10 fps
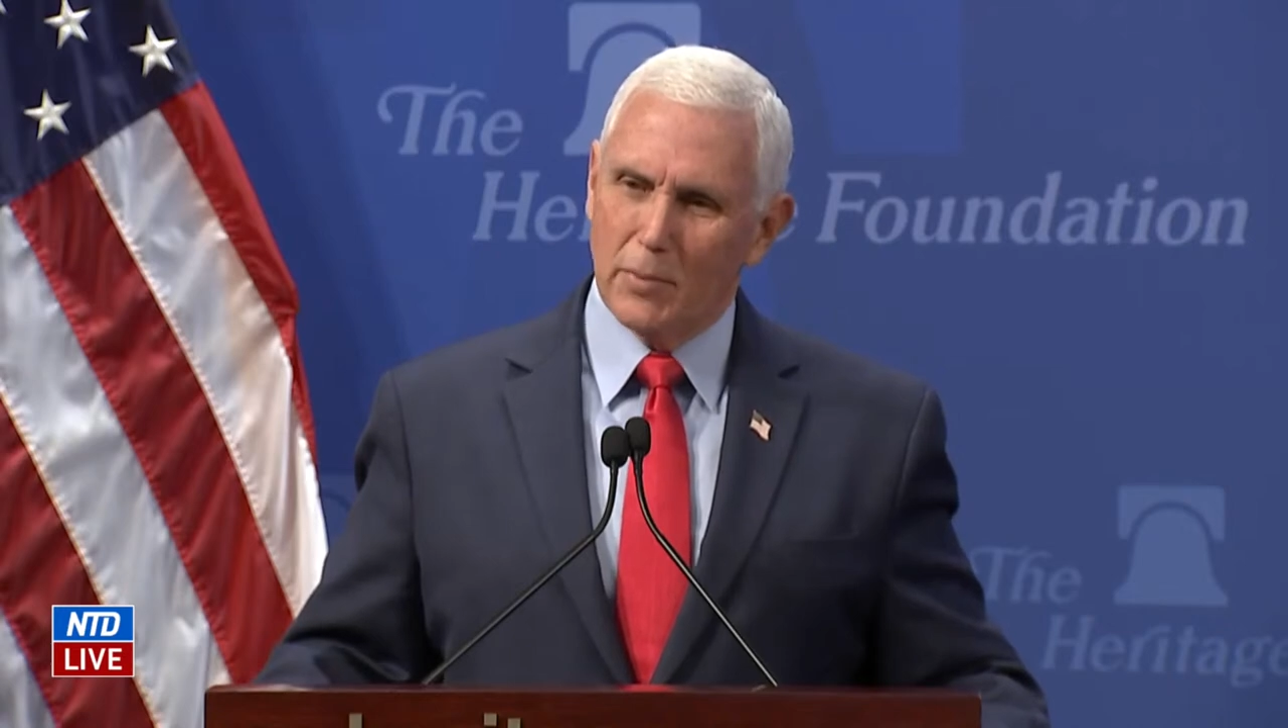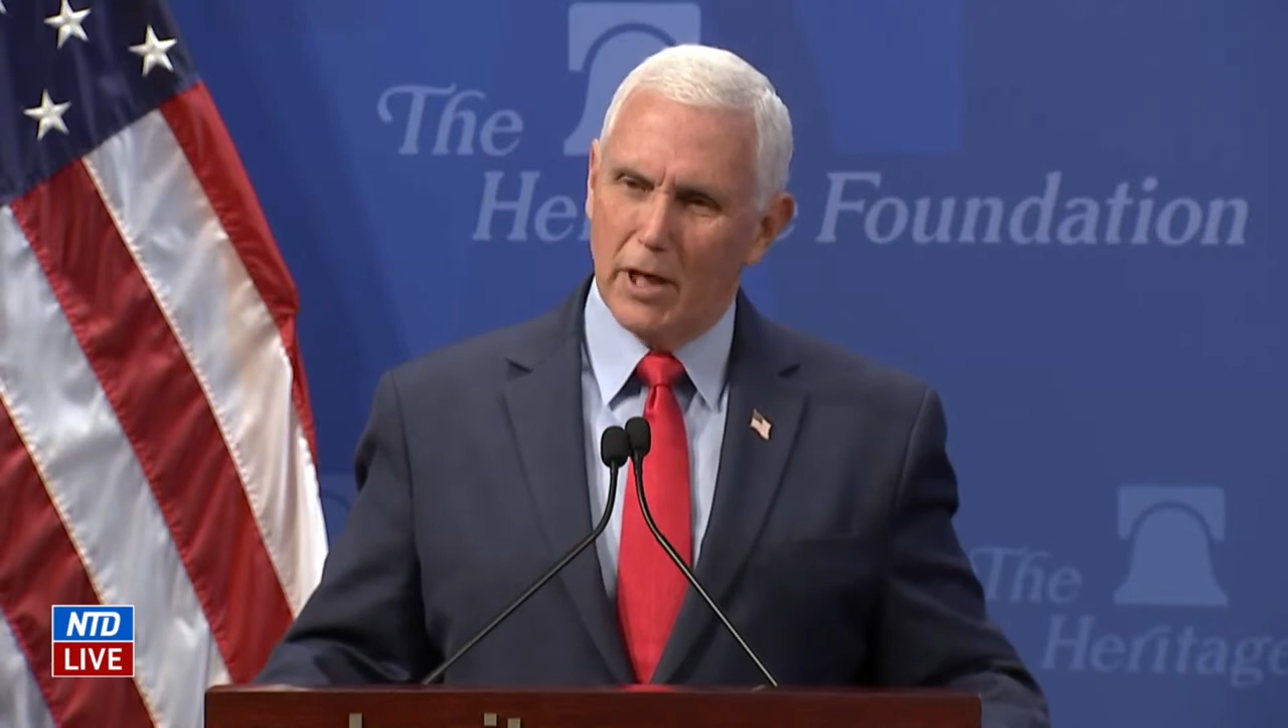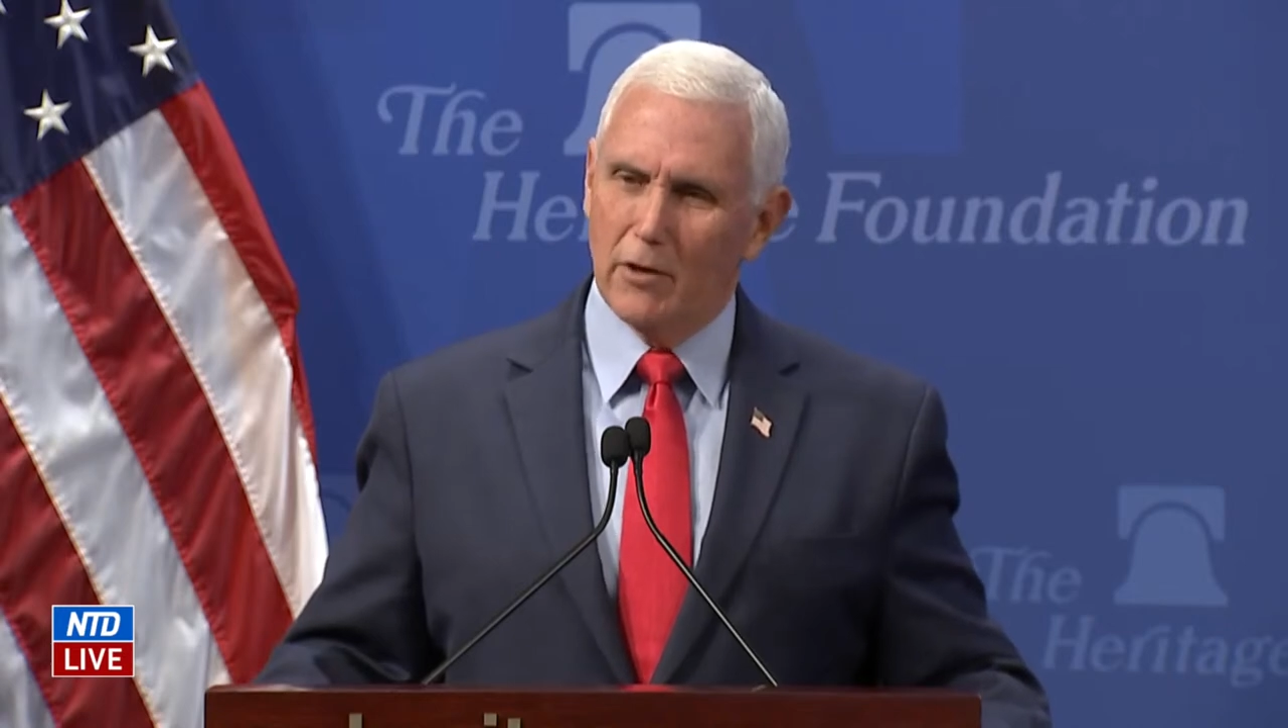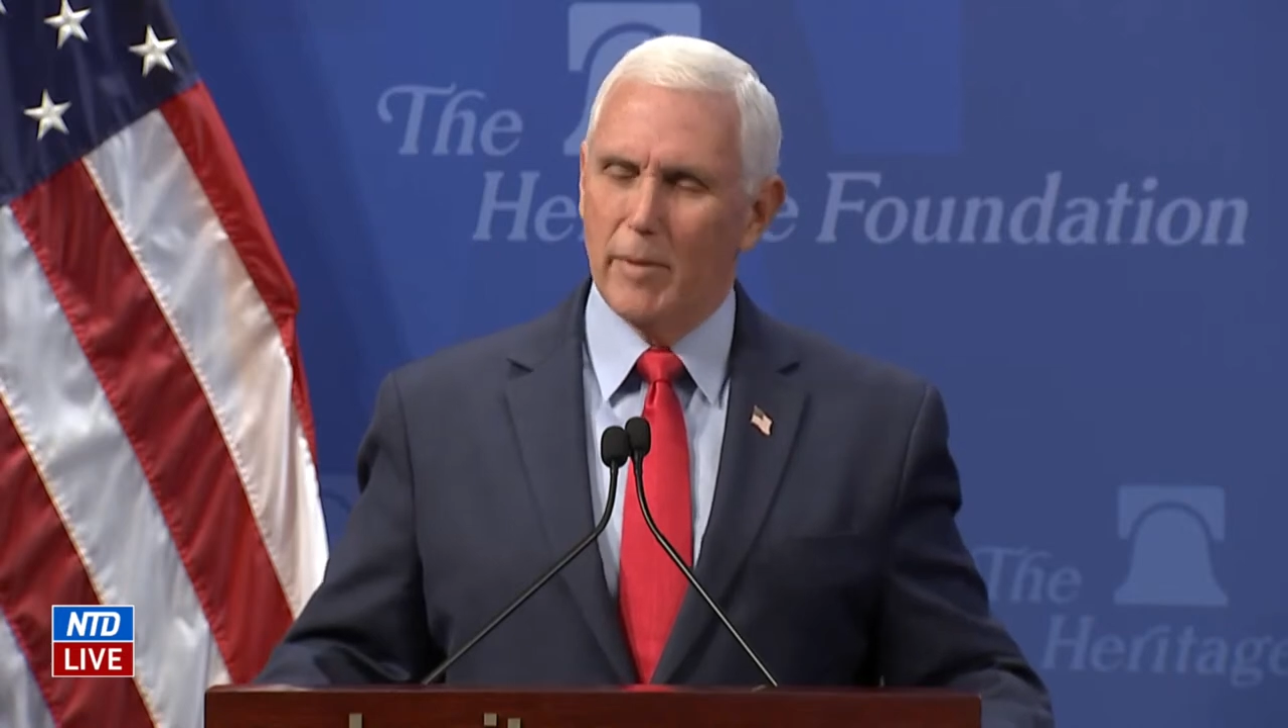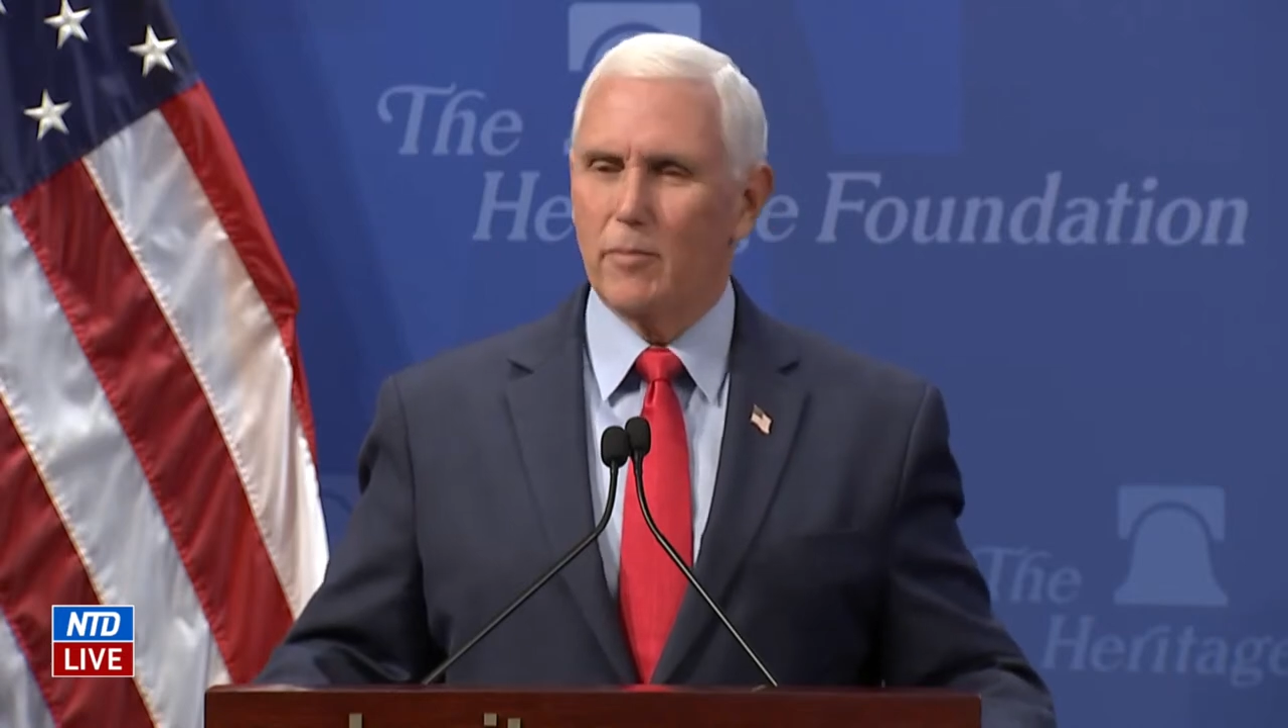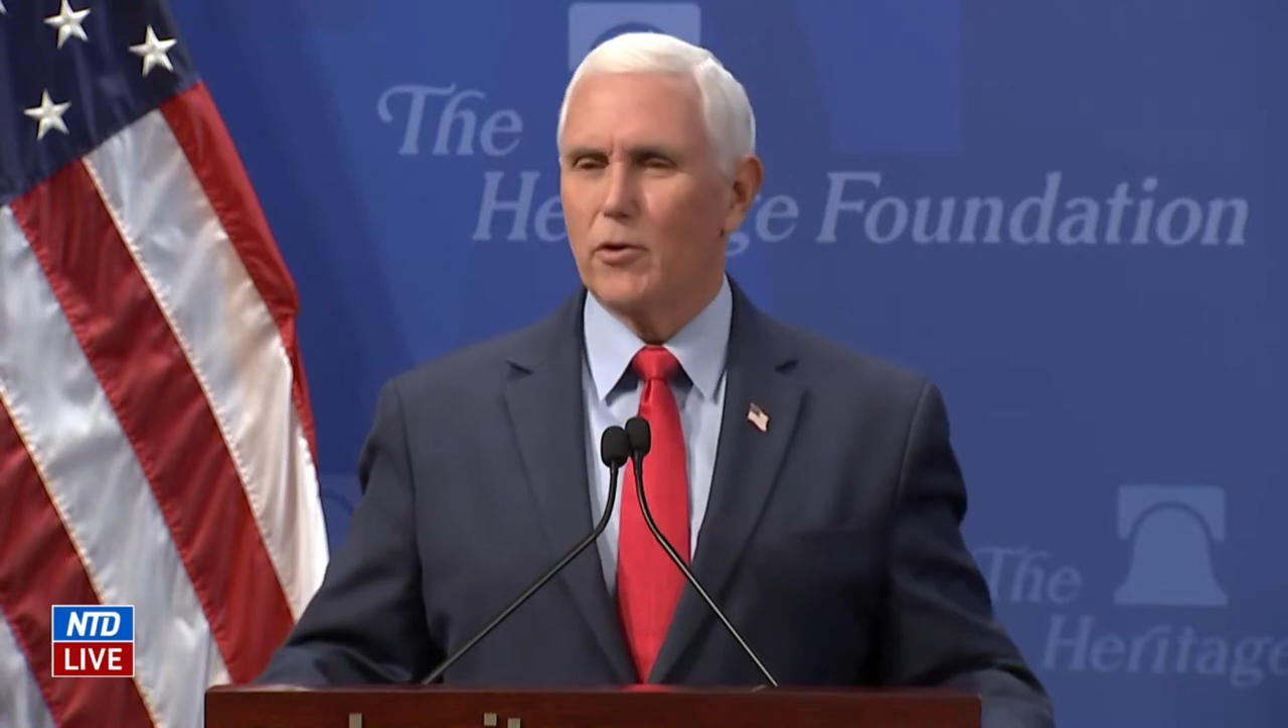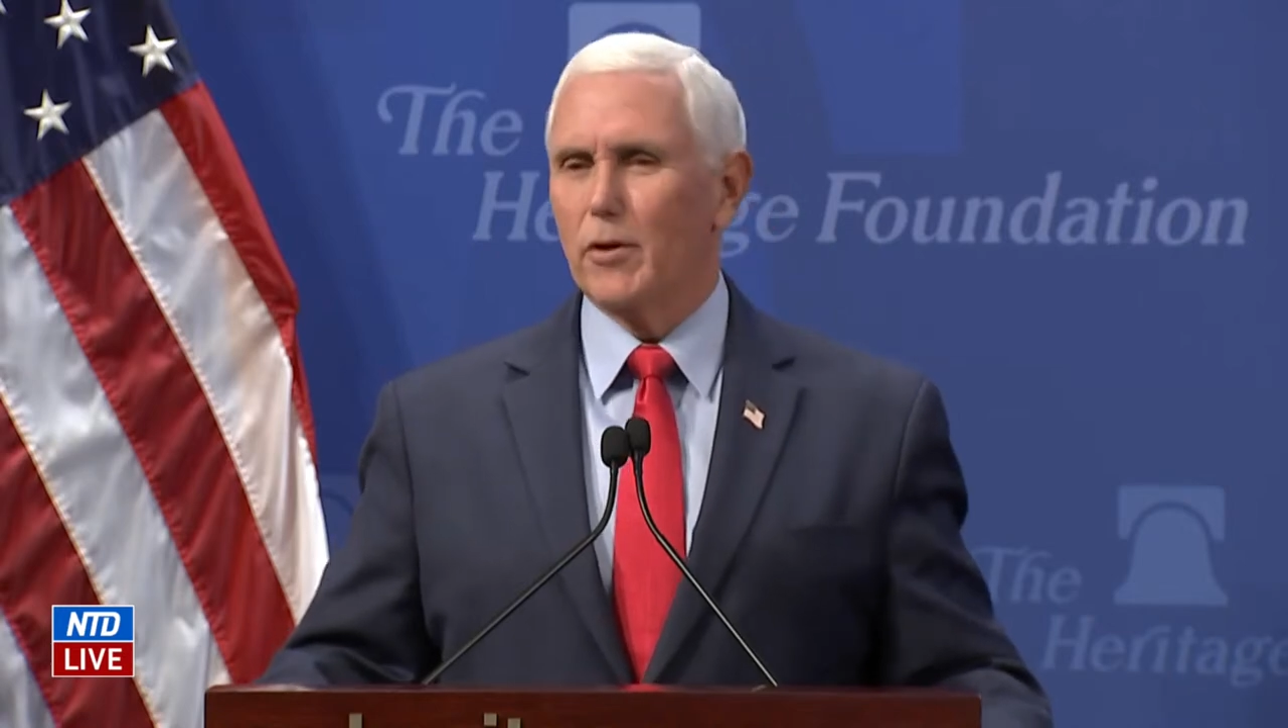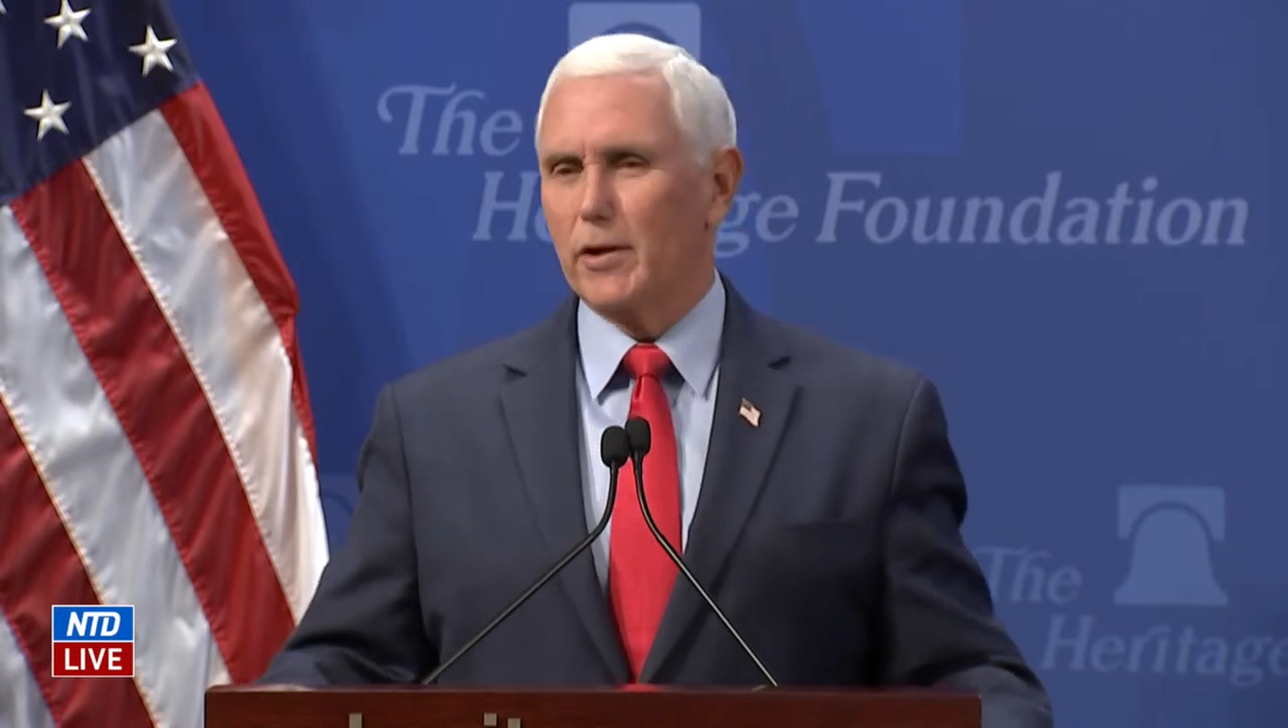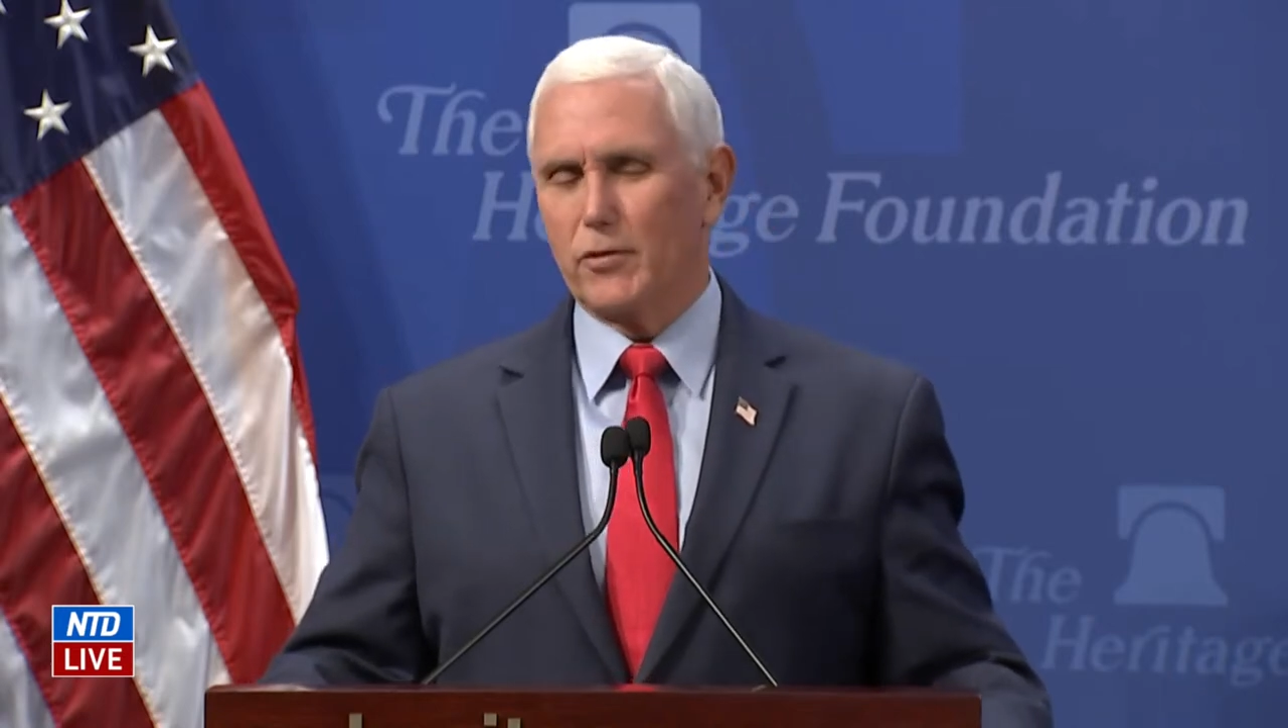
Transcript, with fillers: But I remember